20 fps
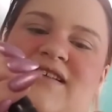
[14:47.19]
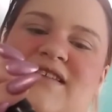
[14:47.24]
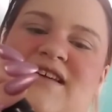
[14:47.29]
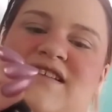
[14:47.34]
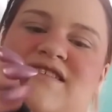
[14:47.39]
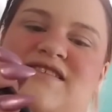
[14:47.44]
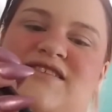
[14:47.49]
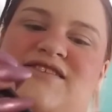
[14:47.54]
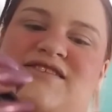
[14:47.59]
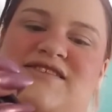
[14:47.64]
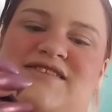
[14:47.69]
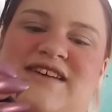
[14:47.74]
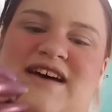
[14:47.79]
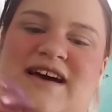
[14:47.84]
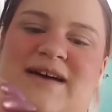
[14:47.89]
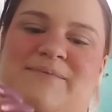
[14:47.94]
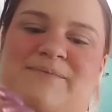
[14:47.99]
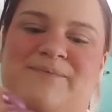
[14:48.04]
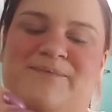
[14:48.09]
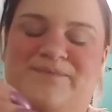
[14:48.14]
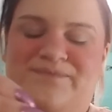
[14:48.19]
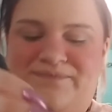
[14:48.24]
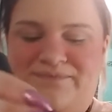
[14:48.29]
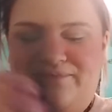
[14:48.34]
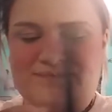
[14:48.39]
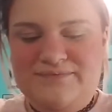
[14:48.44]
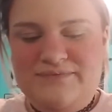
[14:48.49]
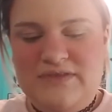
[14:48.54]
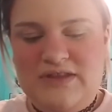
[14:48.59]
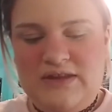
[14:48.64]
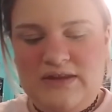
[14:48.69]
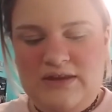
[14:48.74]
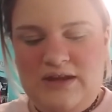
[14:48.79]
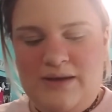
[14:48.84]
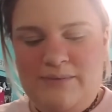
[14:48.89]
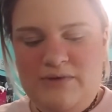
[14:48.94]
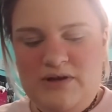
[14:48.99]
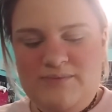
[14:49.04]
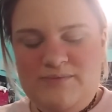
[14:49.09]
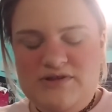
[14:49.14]
That's a good time. I'm
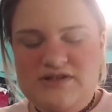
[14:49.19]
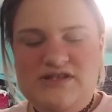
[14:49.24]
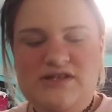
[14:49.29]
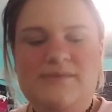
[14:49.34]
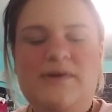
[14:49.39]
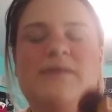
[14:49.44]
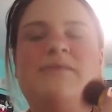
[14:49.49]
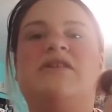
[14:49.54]
going to put some on my